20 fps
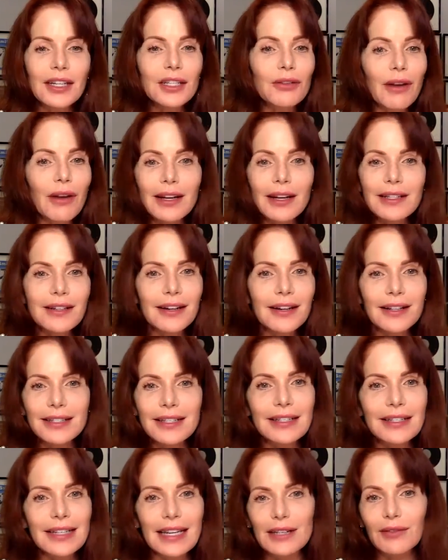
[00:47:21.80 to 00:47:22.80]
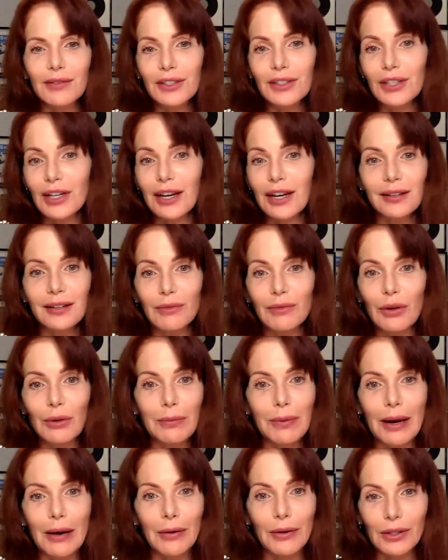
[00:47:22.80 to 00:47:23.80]
it's great. He's got a successful channel and more
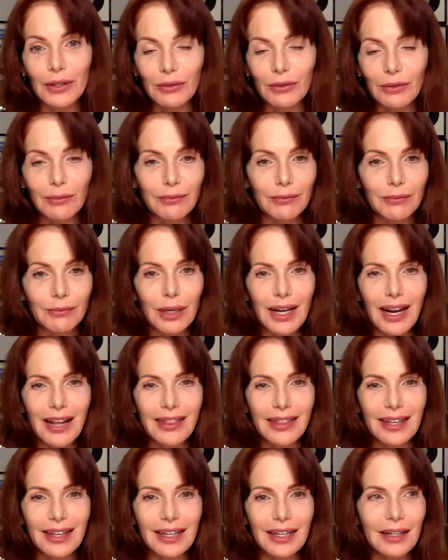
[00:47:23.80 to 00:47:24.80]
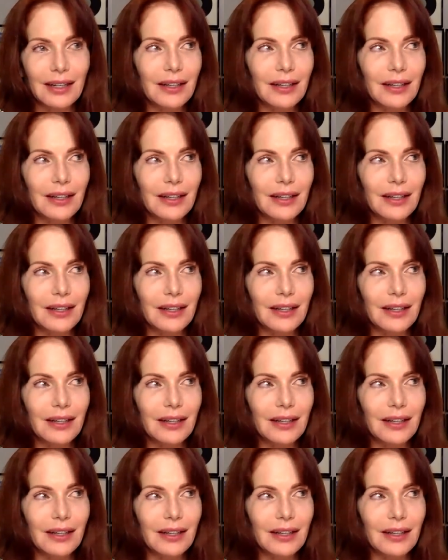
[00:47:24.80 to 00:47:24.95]
power to him. But I think